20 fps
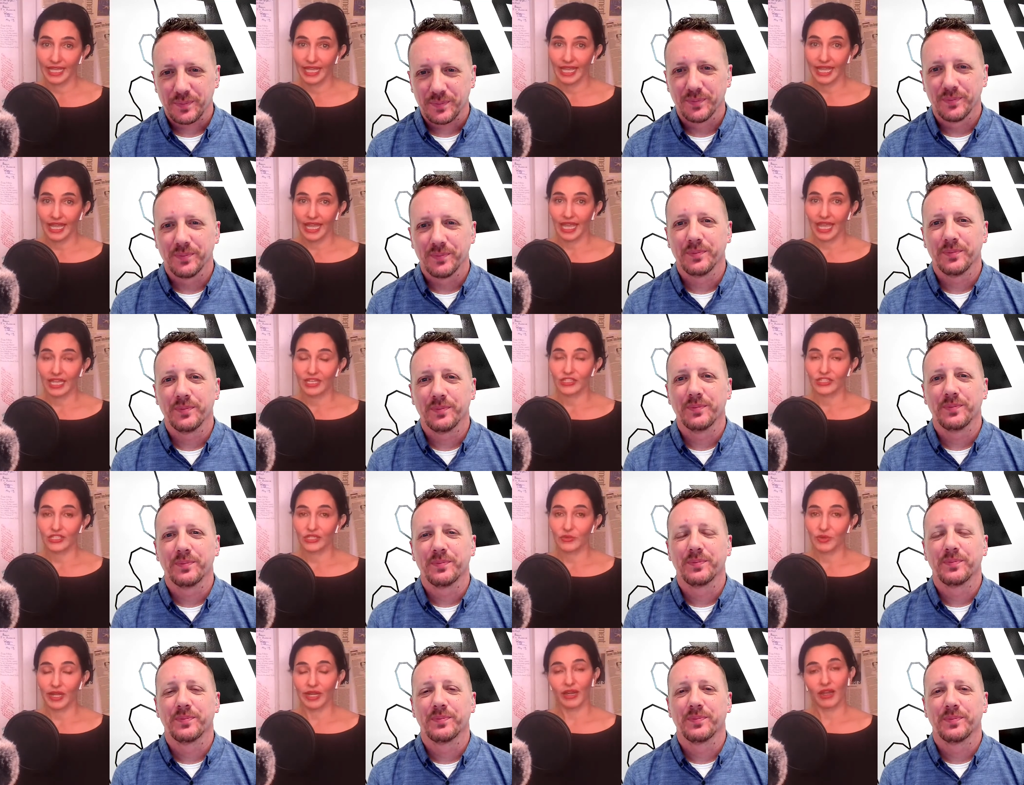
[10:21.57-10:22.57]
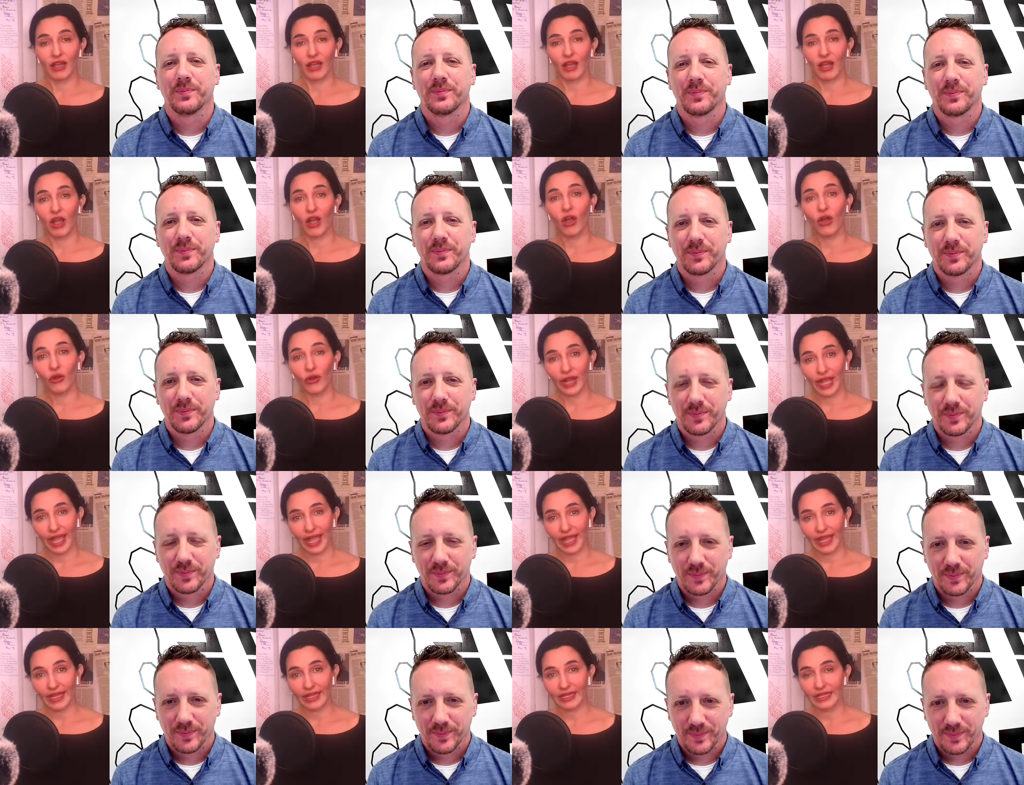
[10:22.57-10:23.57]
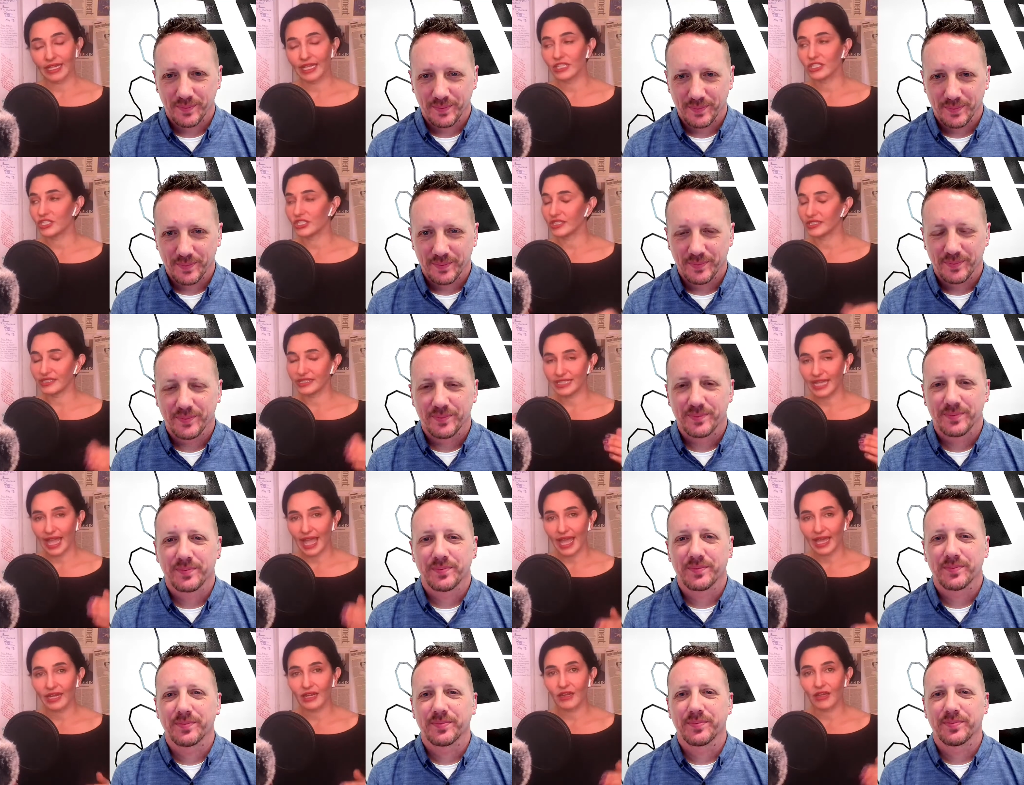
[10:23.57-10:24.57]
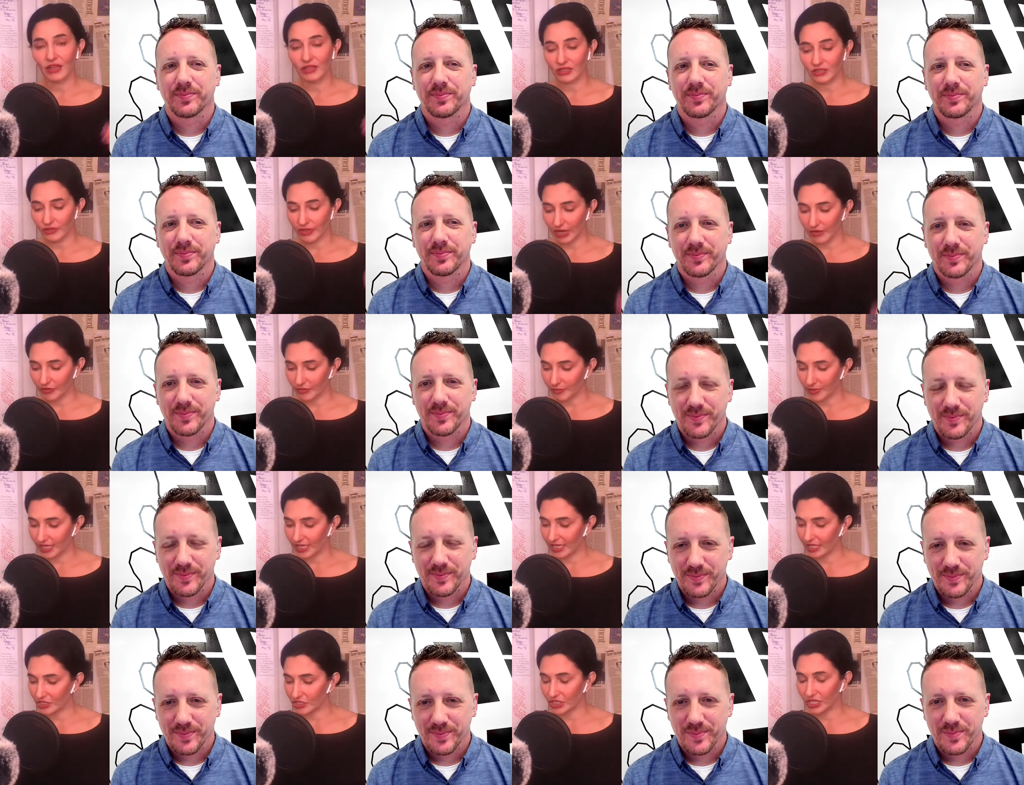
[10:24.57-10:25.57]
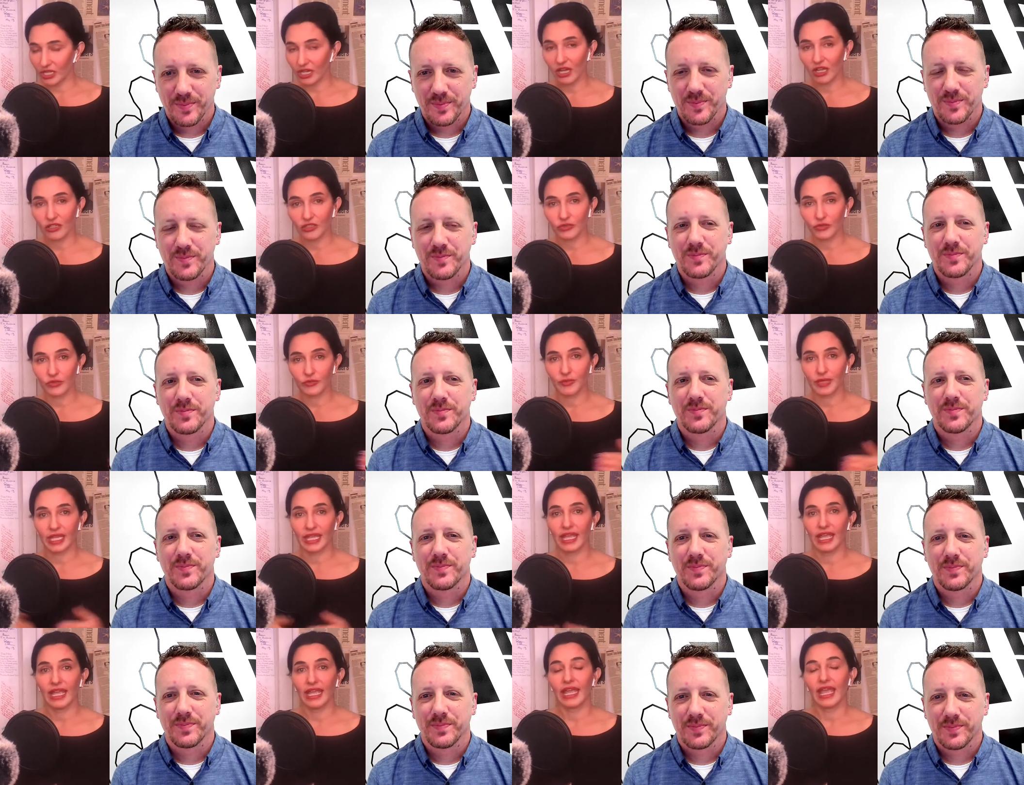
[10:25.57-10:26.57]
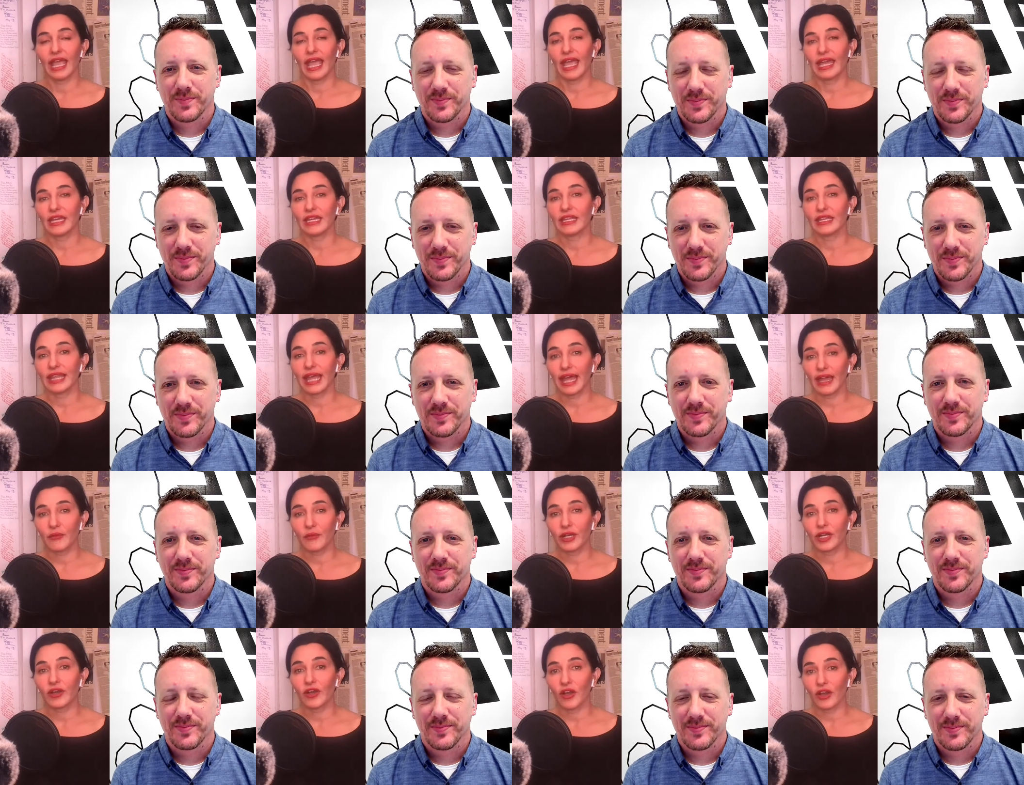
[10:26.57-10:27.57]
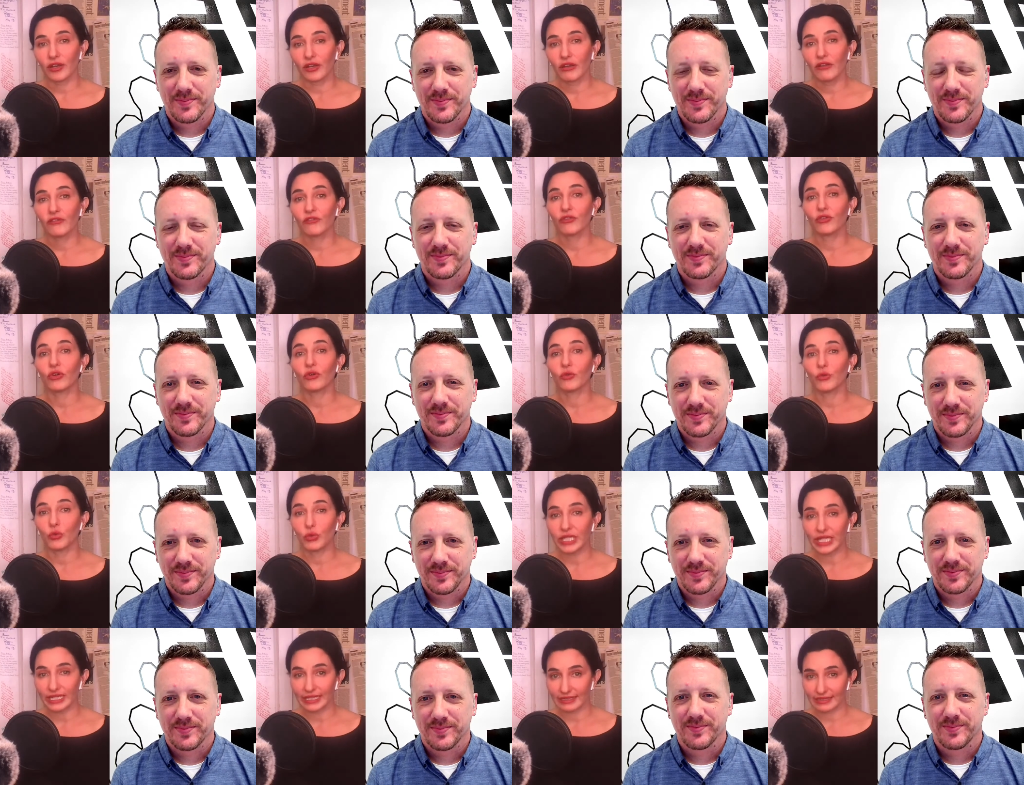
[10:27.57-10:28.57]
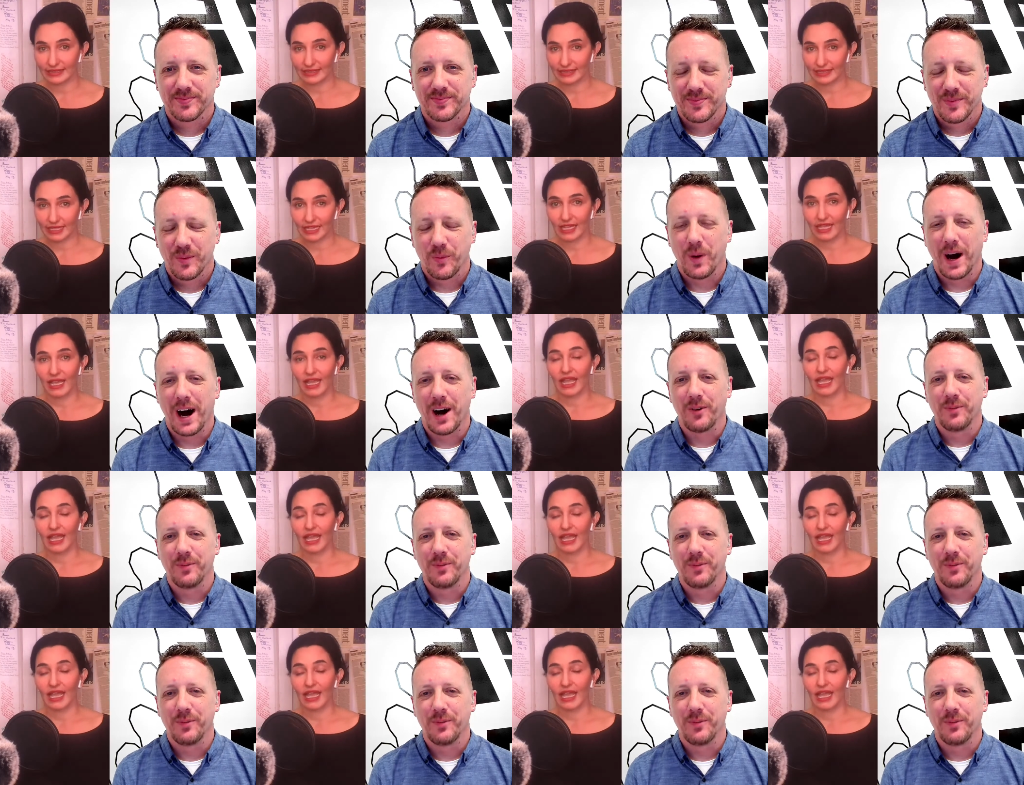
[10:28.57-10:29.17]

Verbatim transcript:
Speaker 1: Mm. And she went, okay. And she sat on the ground with me and she colored with me. And that went on for weeks. Wow.